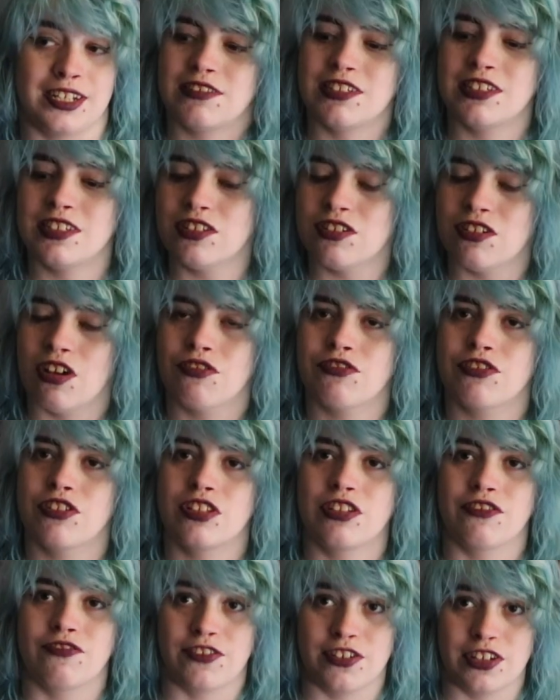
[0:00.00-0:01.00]
This is often
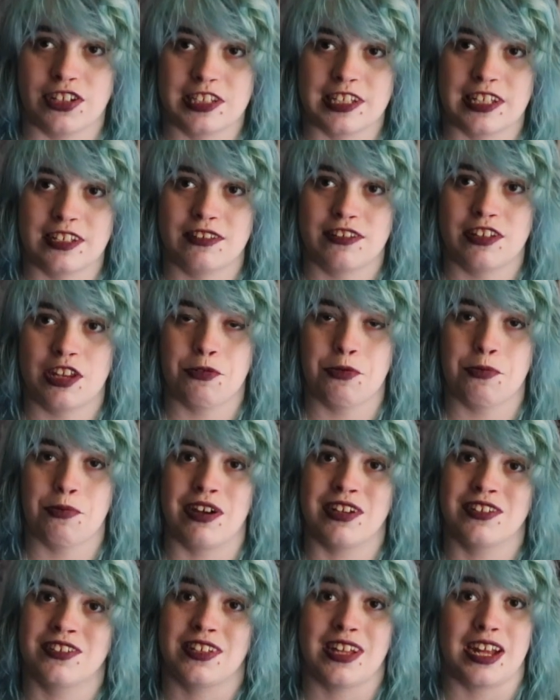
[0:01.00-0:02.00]
the first
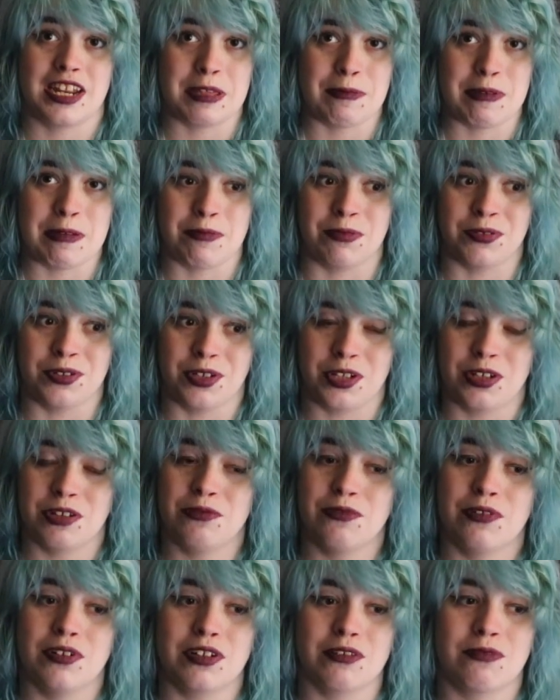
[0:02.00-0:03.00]
antidepressant any people can
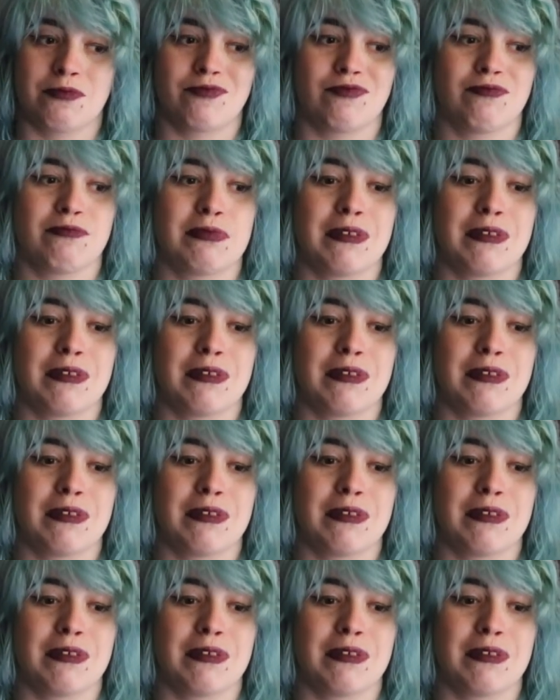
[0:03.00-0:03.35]
go on,